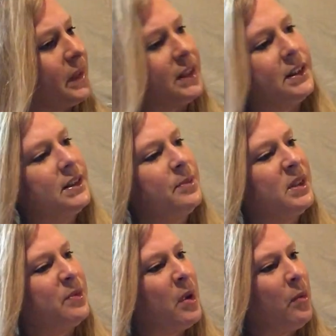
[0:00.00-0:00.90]

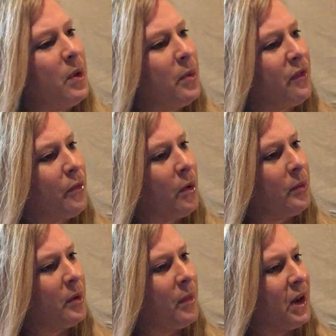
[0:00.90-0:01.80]
Assessments may be
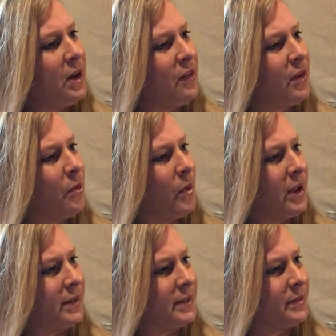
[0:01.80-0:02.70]
performed in many different
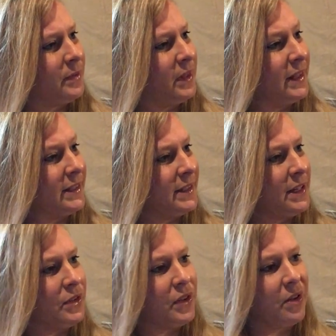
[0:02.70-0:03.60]
ways.
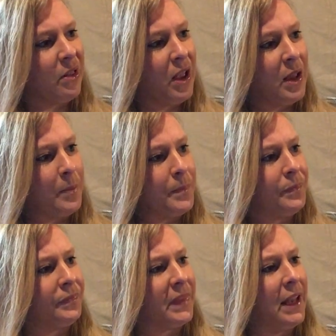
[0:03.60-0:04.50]
Listening to the client
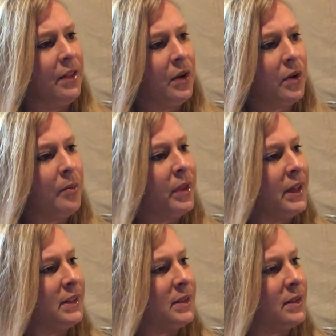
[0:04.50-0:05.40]
and their
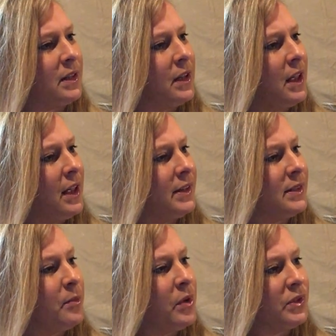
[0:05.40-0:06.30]
complaints is
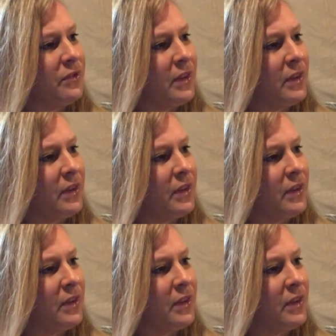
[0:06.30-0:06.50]
the most